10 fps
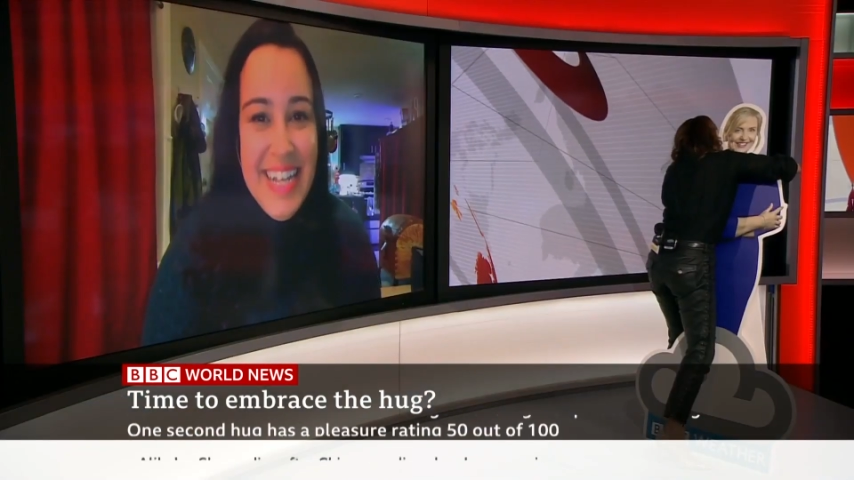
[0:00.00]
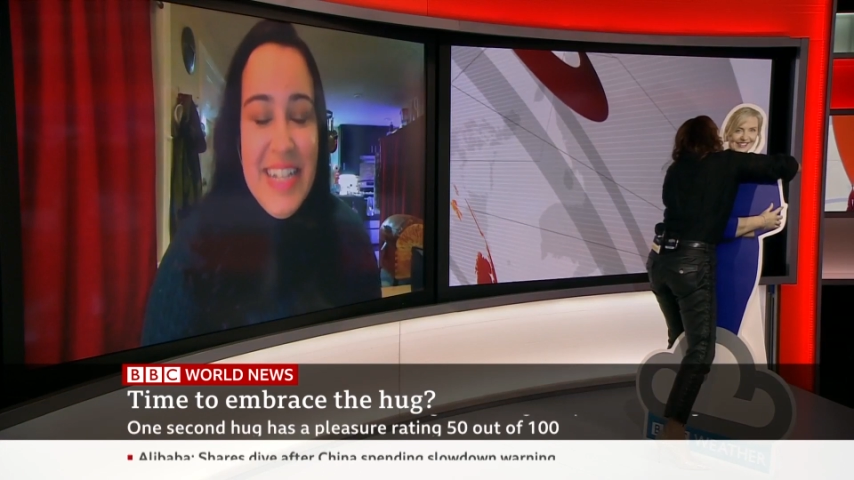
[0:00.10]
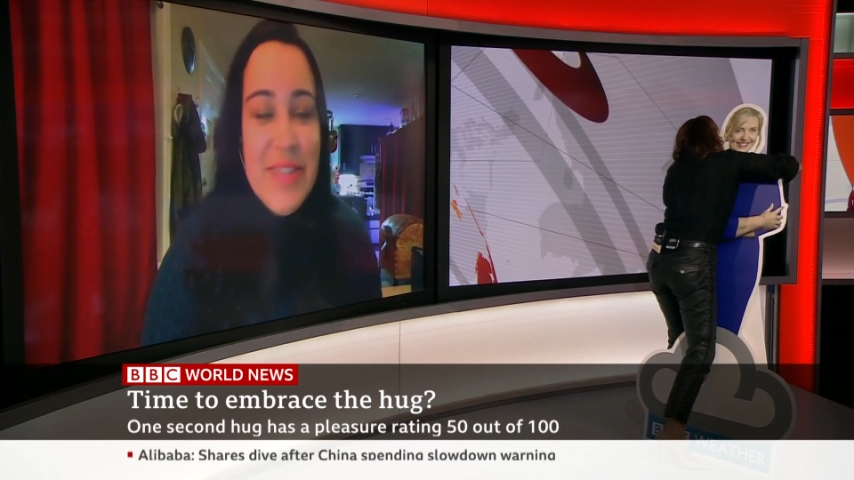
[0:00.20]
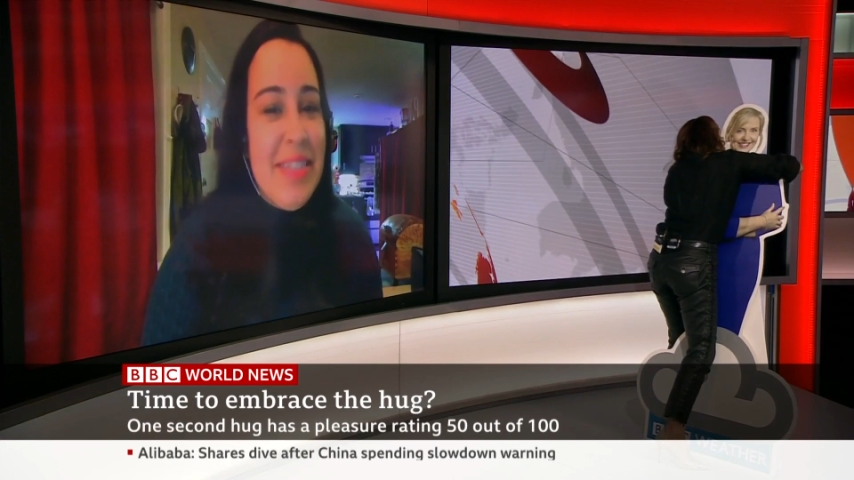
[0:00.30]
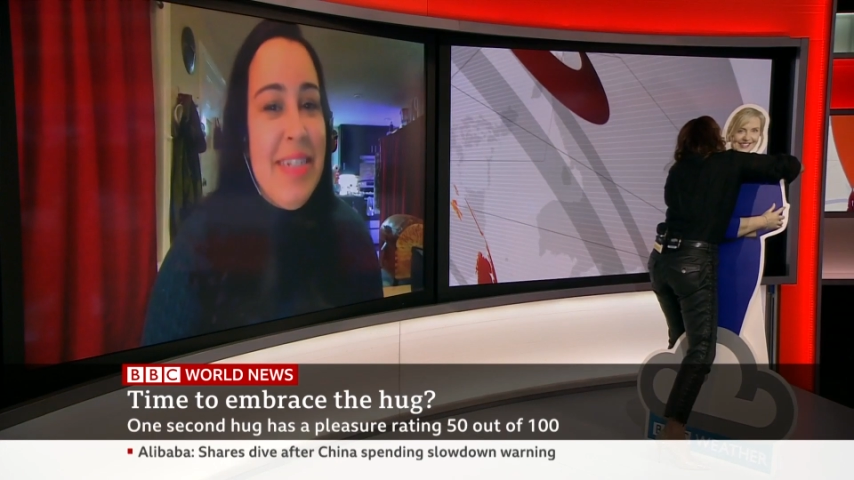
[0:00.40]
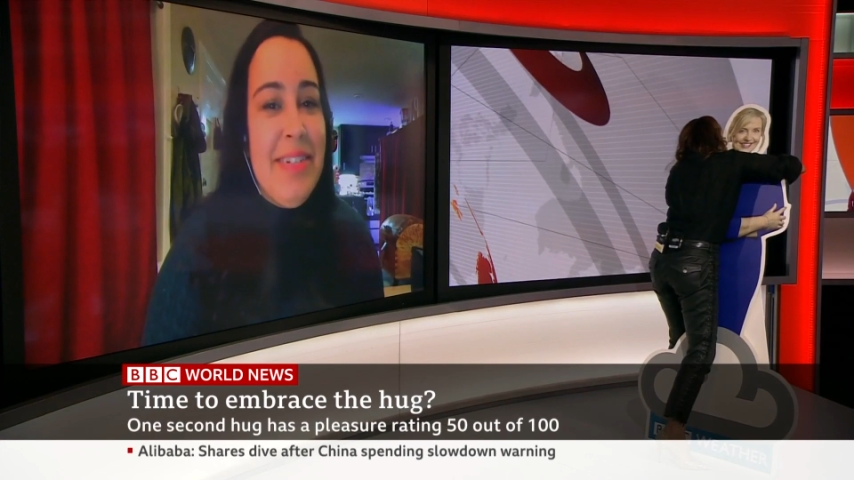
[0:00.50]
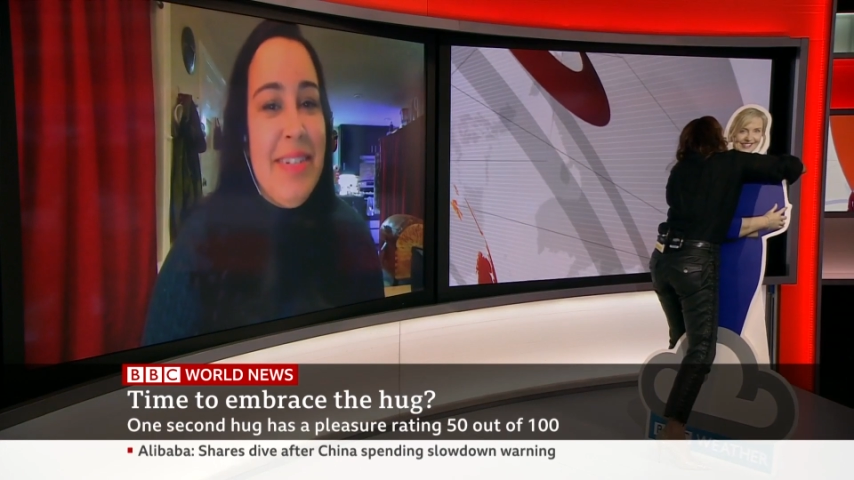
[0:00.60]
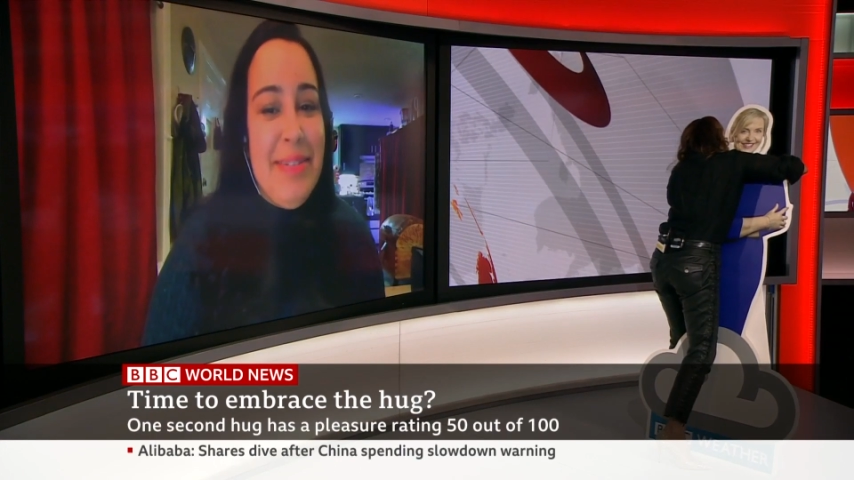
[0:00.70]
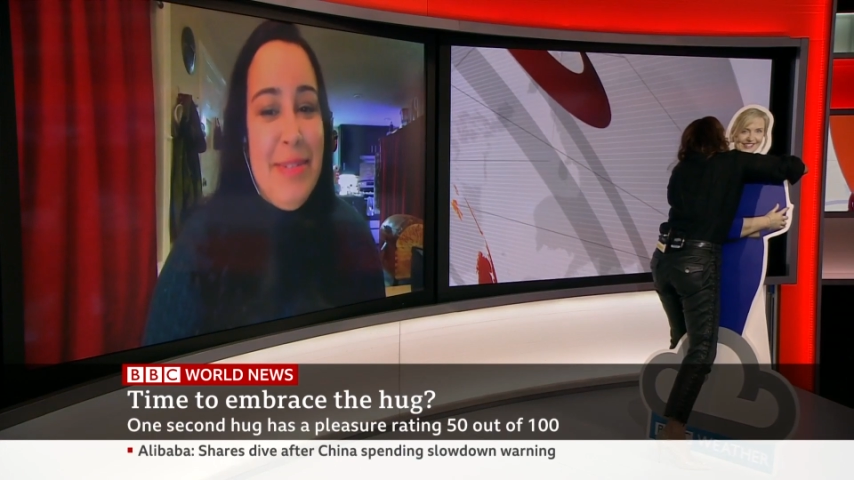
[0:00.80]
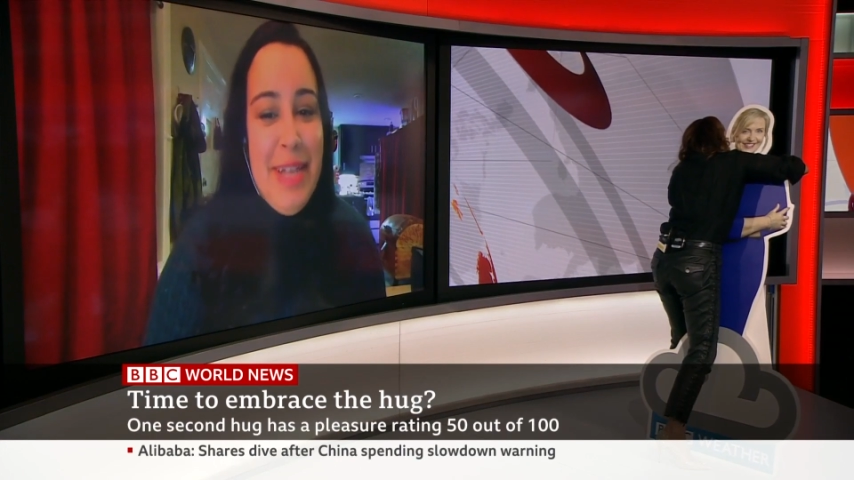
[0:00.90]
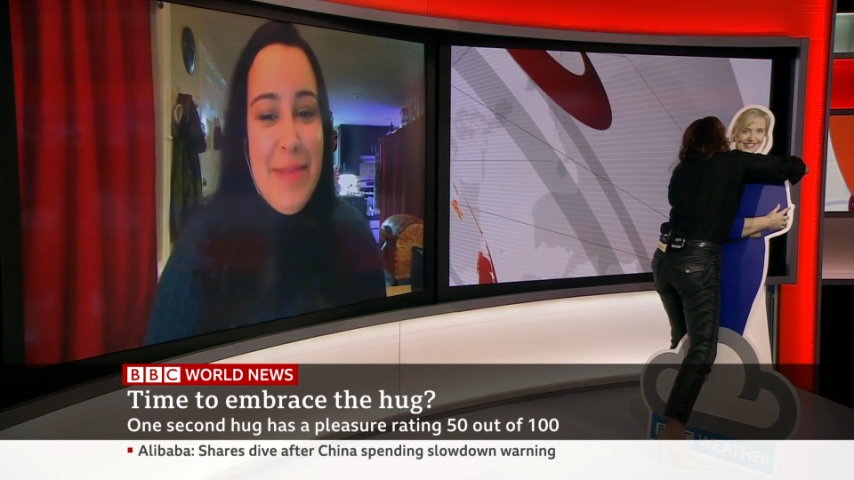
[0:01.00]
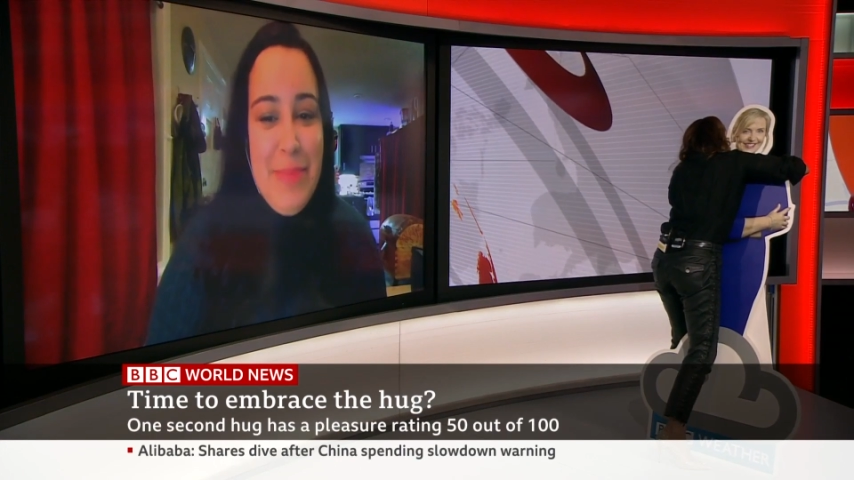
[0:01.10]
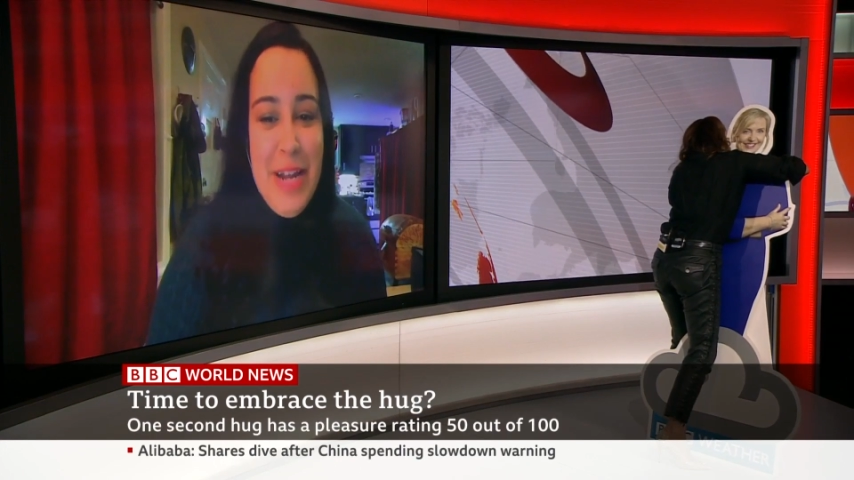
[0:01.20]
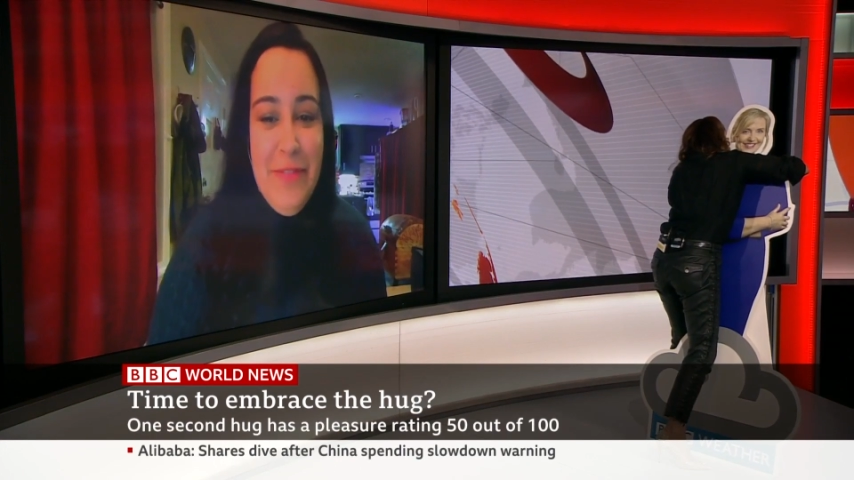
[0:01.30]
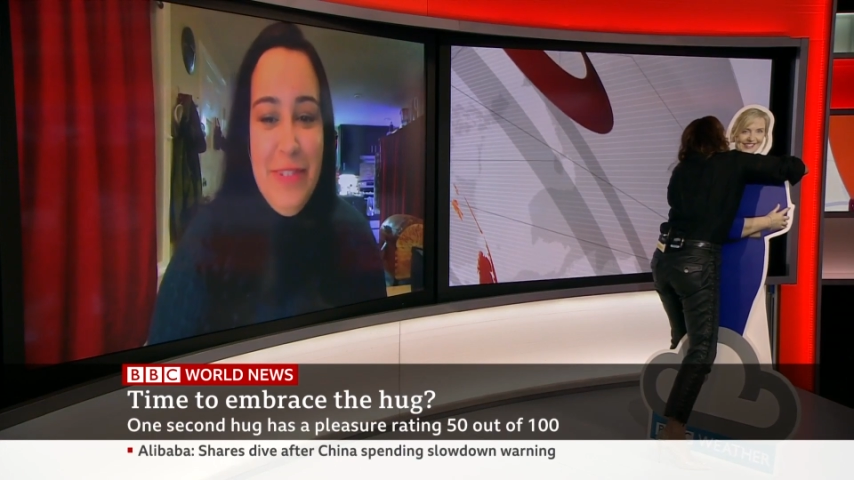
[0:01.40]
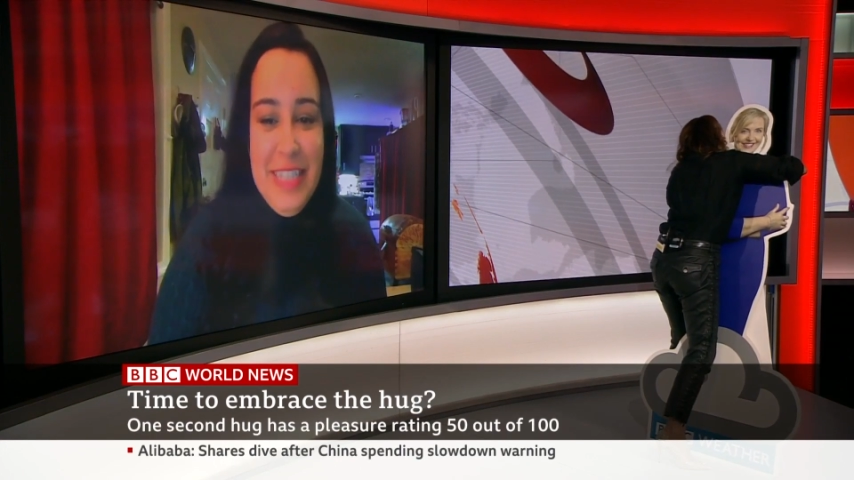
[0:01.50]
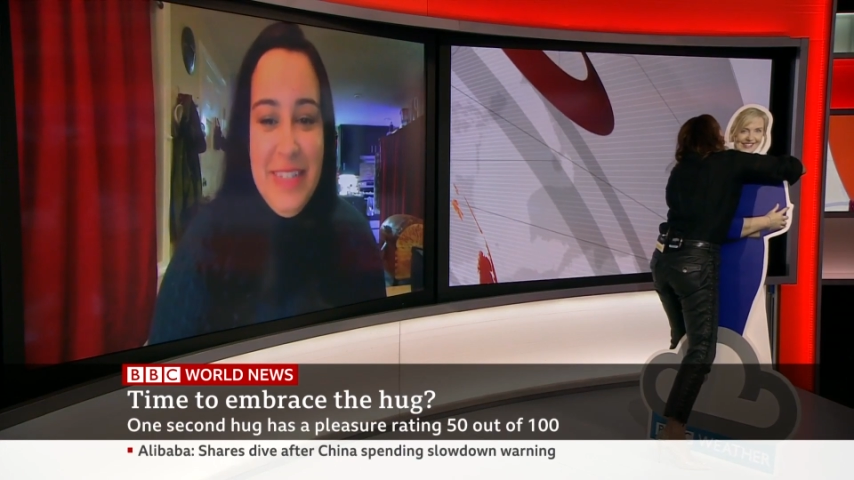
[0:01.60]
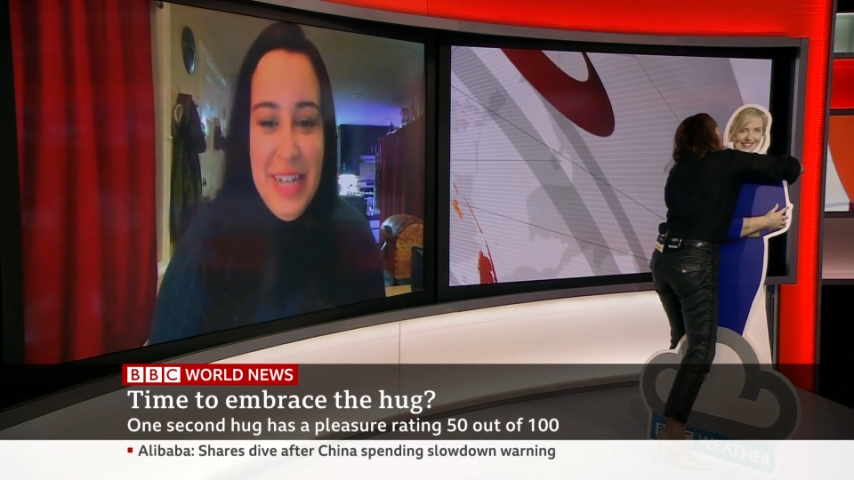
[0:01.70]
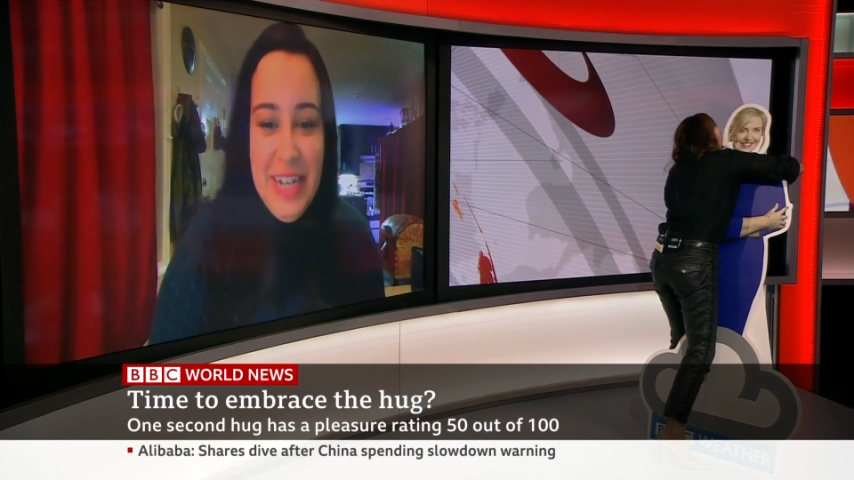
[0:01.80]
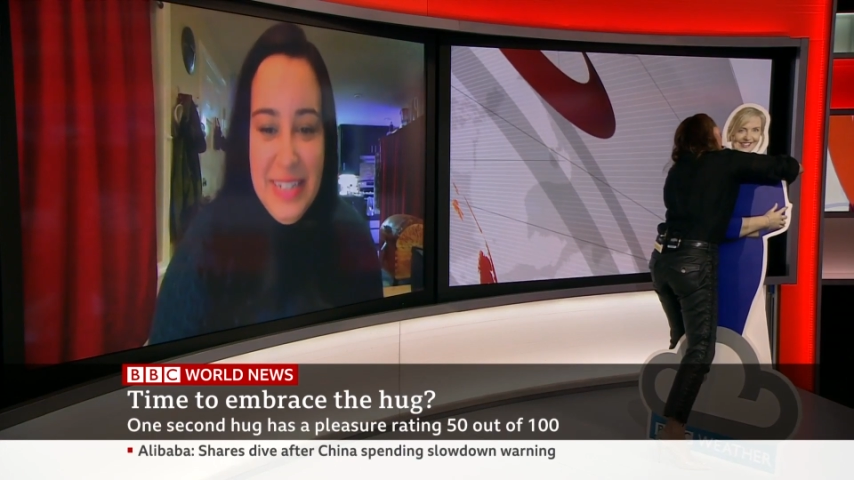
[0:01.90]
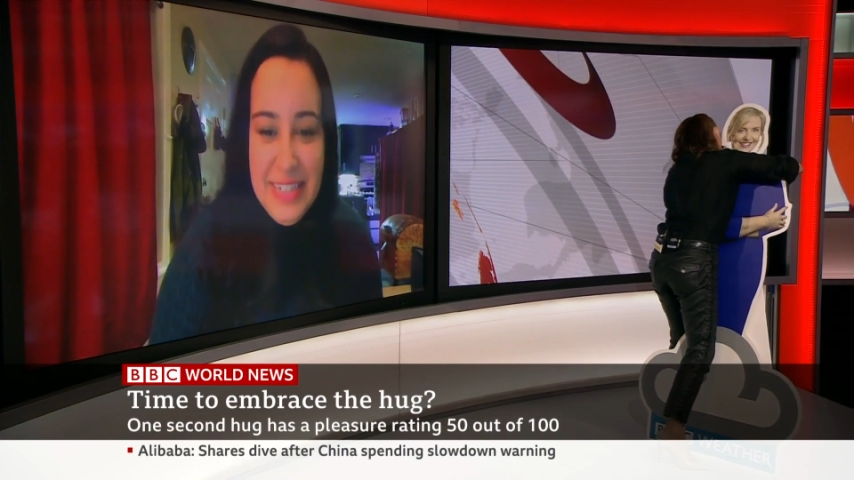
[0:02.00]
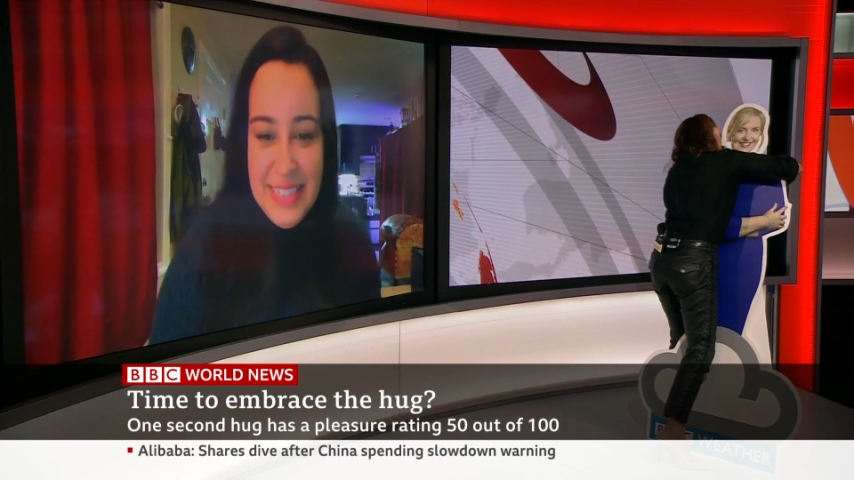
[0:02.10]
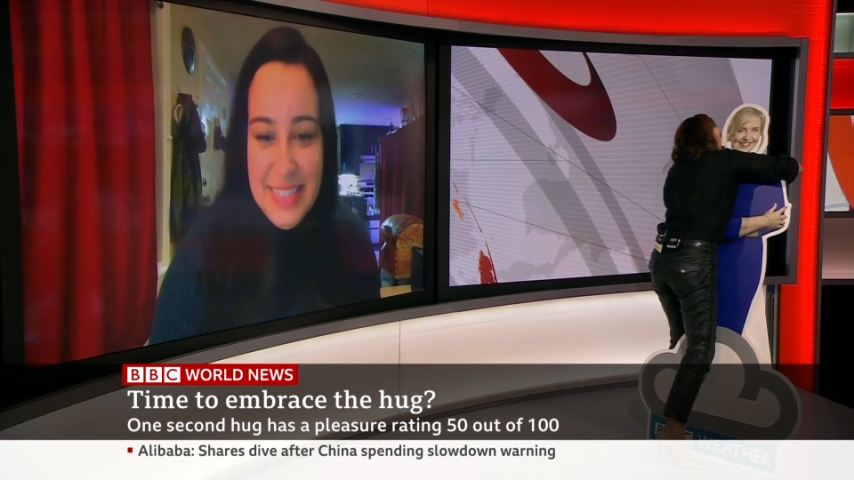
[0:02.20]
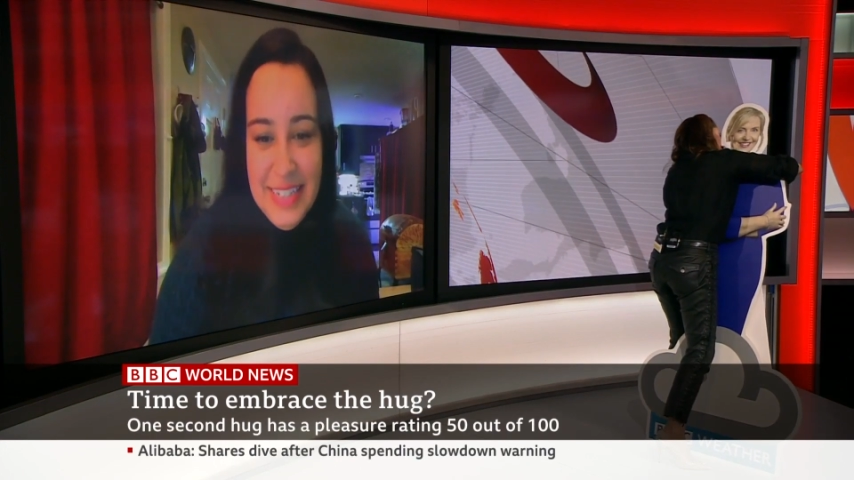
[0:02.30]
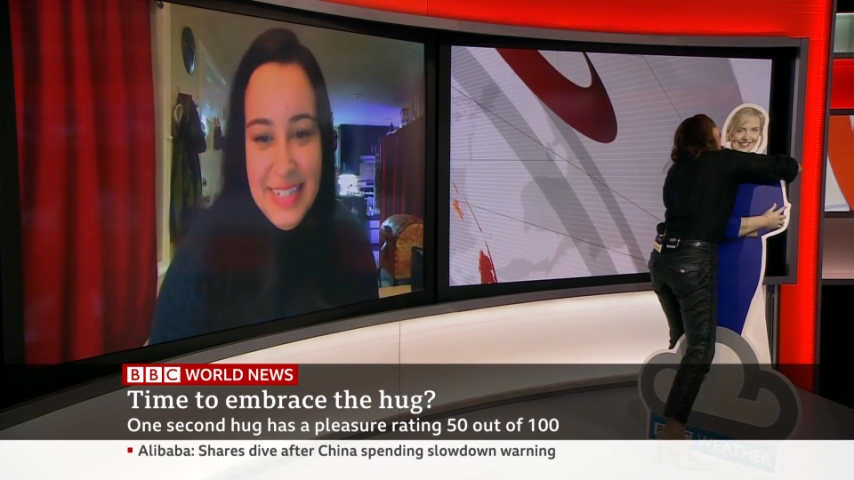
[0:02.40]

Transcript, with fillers: so you bring her in. Bring her in. Benefits of the hugs.